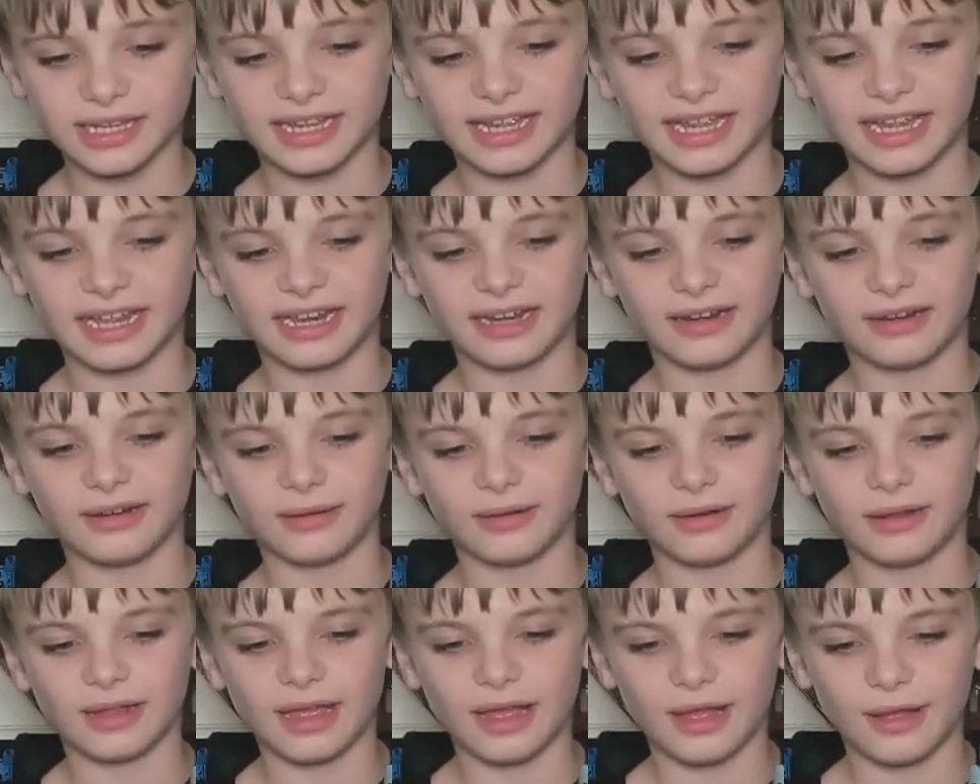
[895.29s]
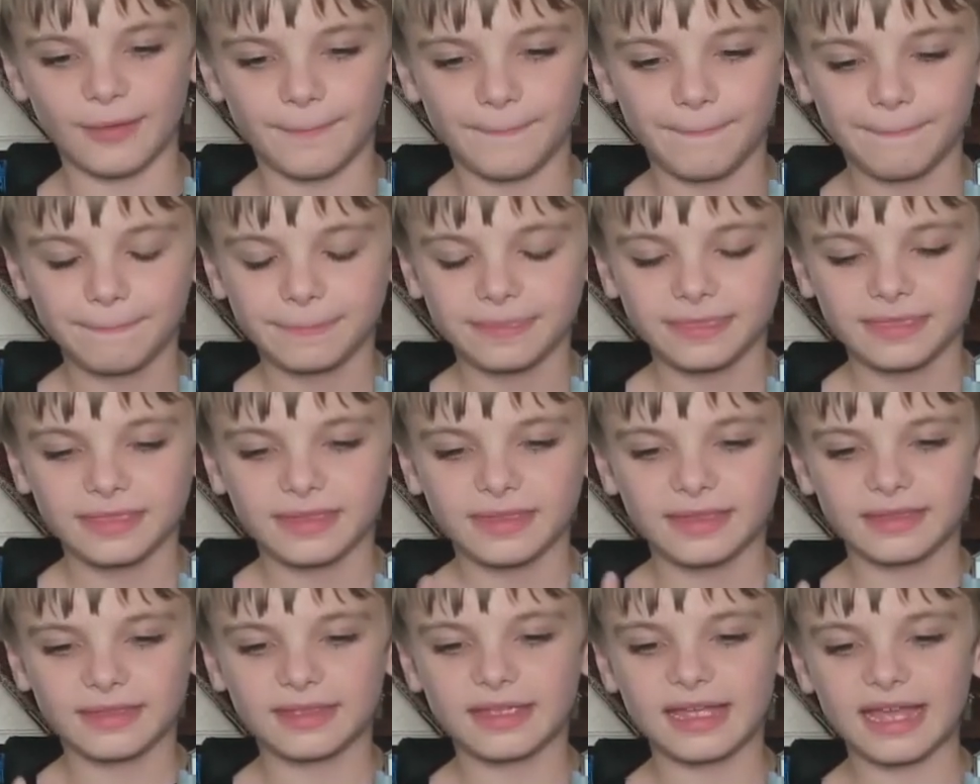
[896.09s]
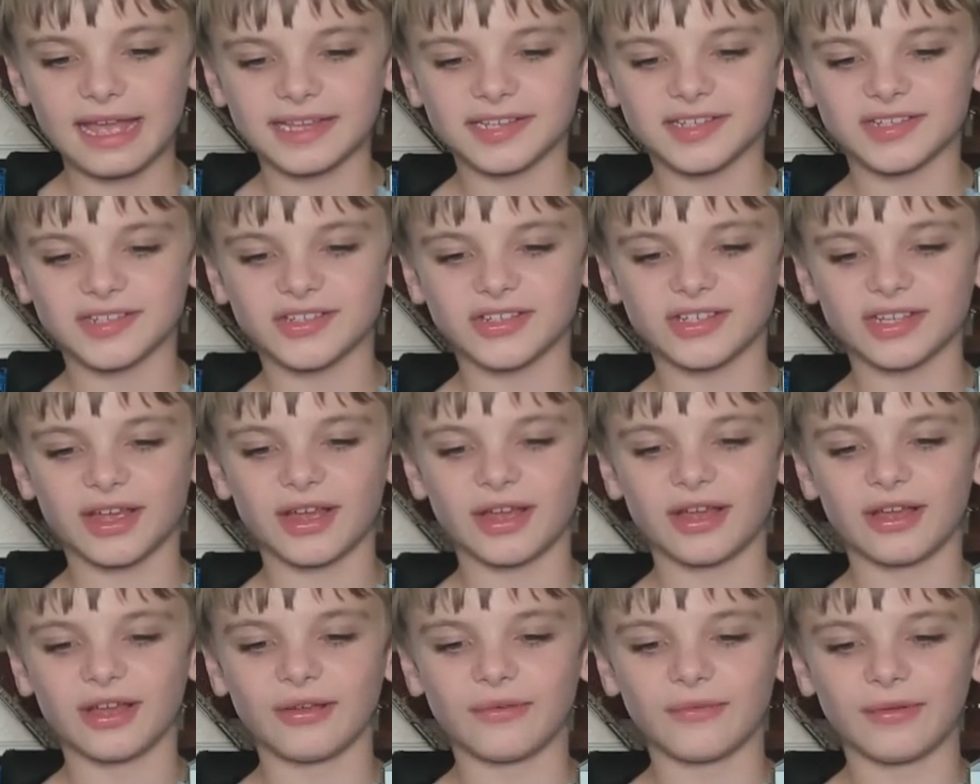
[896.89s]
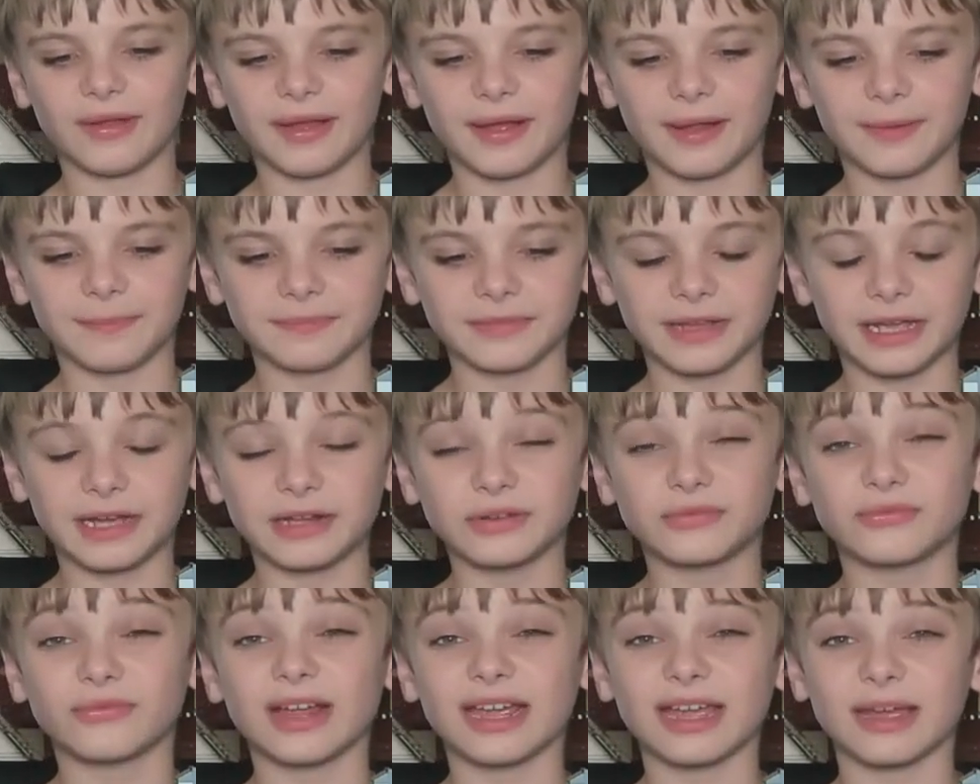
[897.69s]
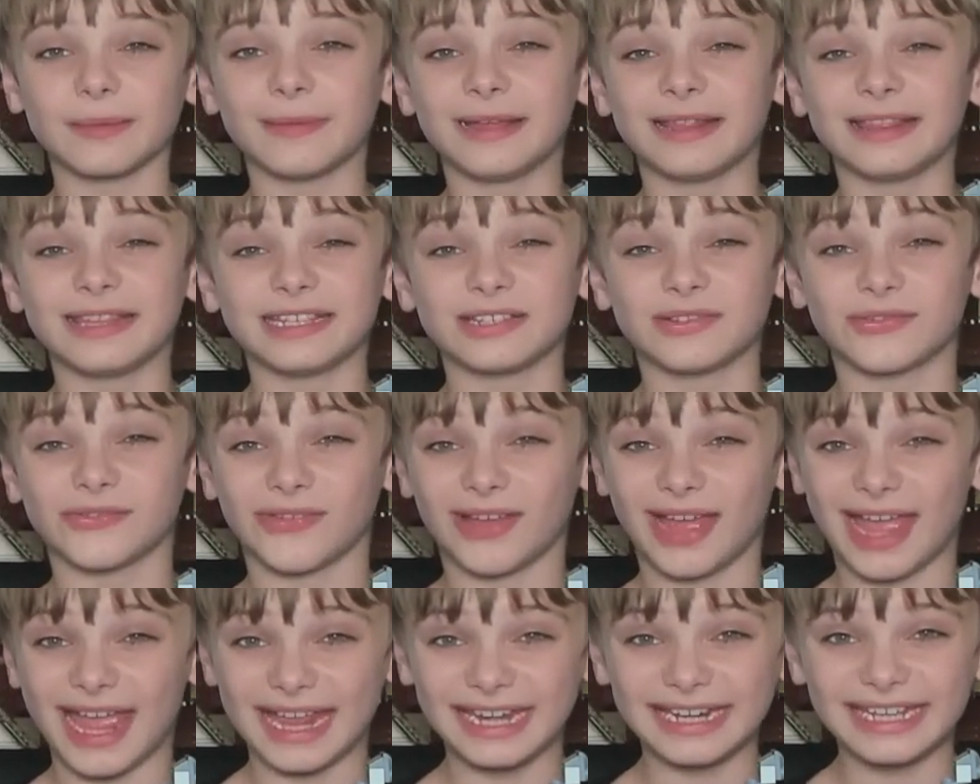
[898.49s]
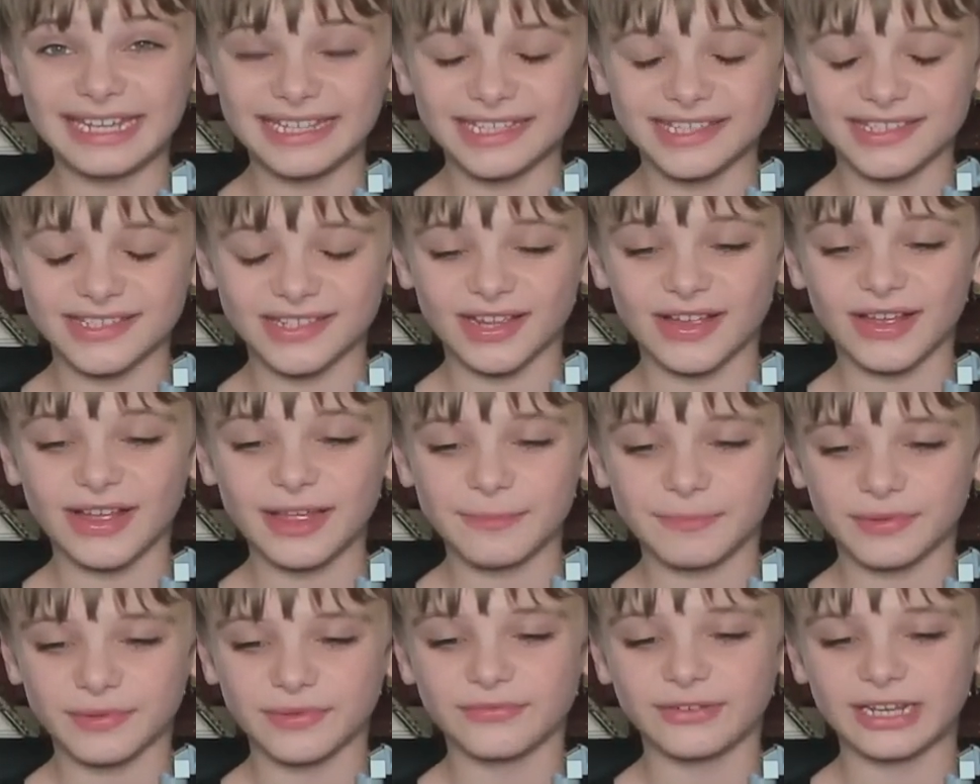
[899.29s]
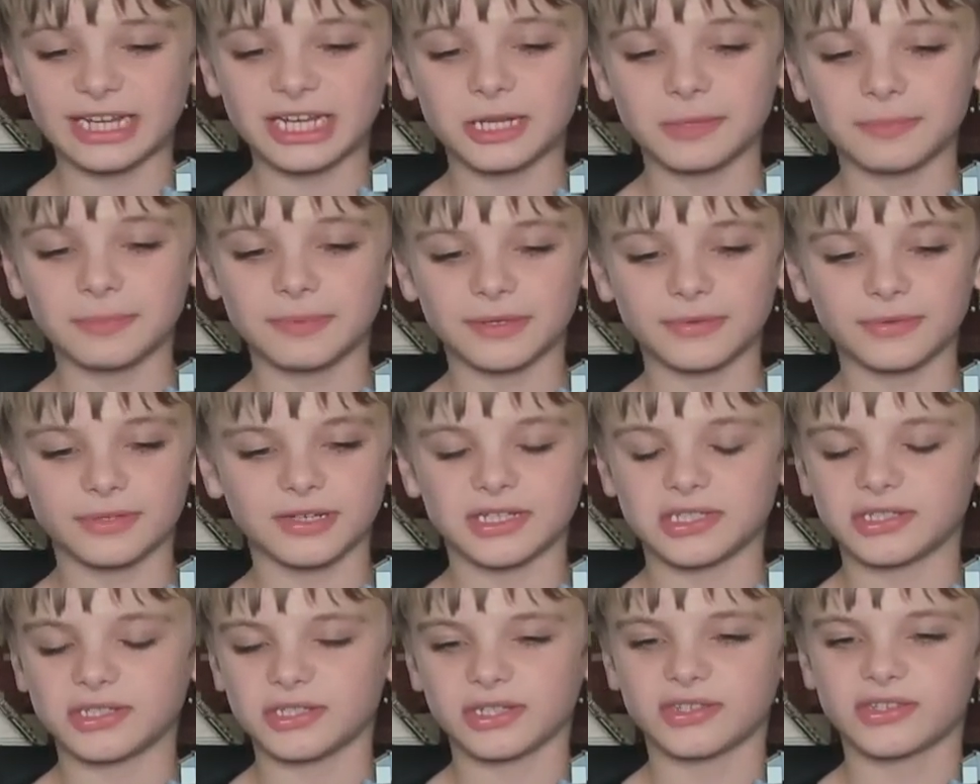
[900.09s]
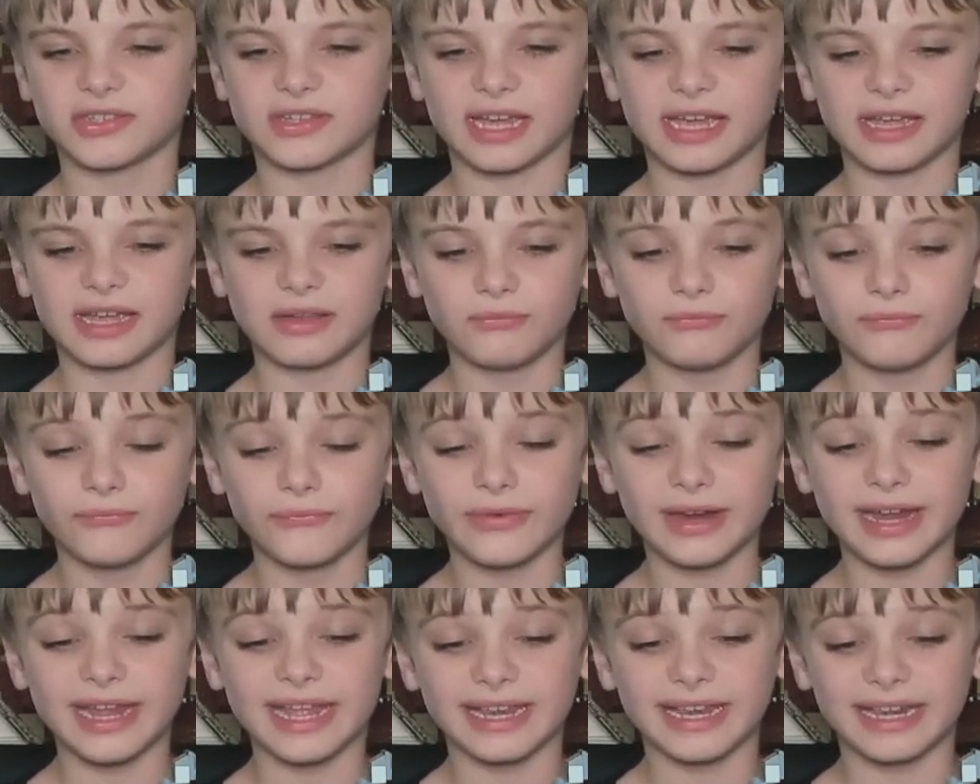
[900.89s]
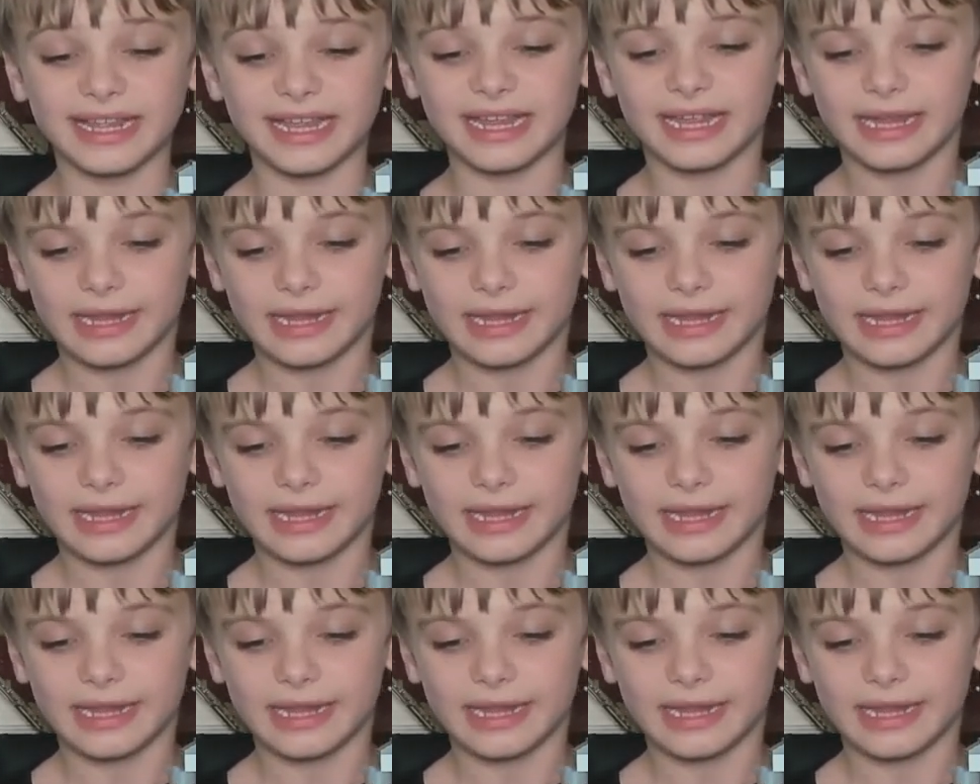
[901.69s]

And yeah, so I'd recommend this for any type of Lego builder. It's just a really